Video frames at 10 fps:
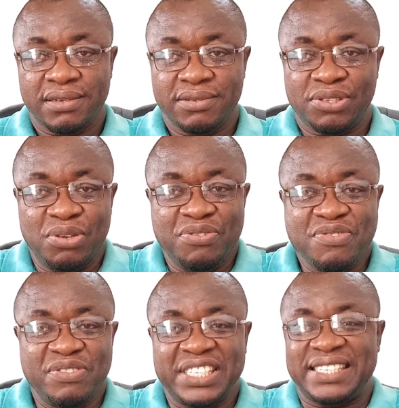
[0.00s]
So you
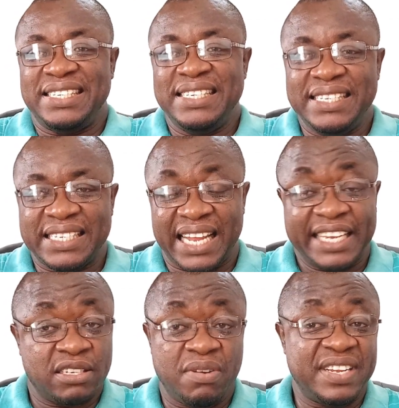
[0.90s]
don't see it like
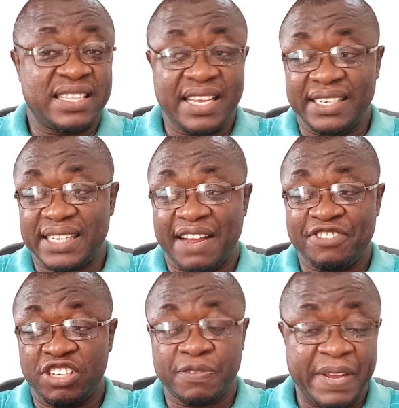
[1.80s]
some of the things I've
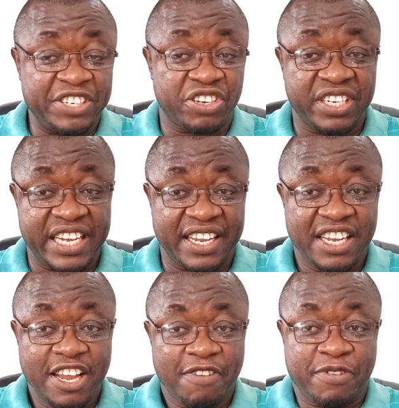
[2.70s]
just mentioned here.
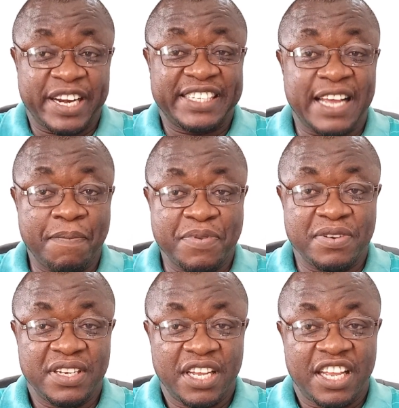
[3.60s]
For
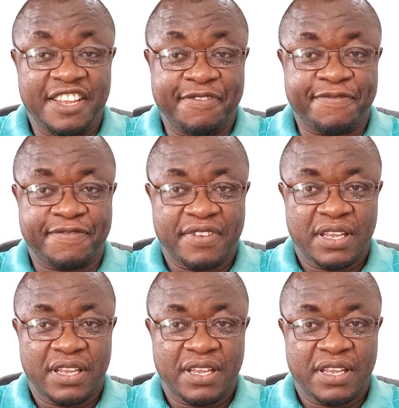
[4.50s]
example, if